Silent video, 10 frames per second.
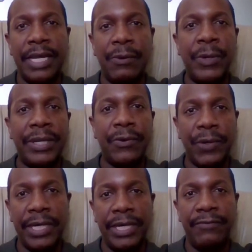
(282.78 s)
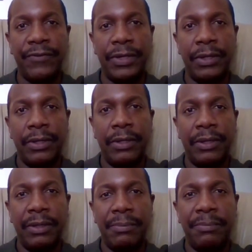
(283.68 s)
that we grieve,
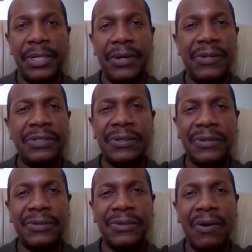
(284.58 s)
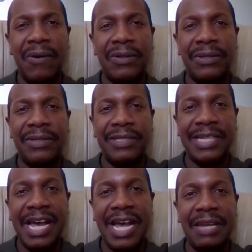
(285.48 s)
but also the
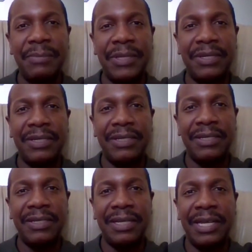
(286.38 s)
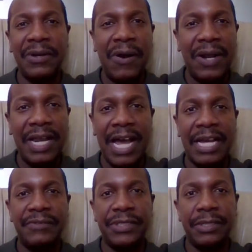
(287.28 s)
time in our
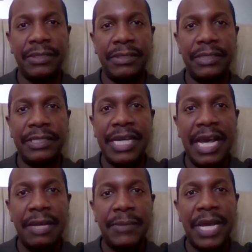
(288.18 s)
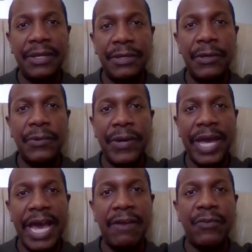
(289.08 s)
lives, the time that you
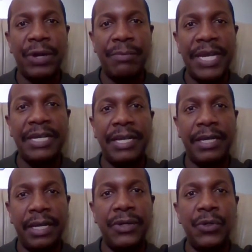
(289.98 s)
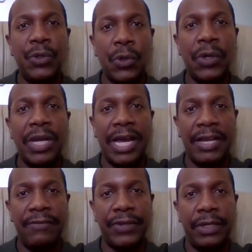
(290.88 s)
have remaining in your
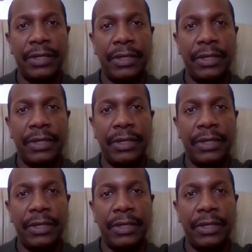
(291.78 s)
life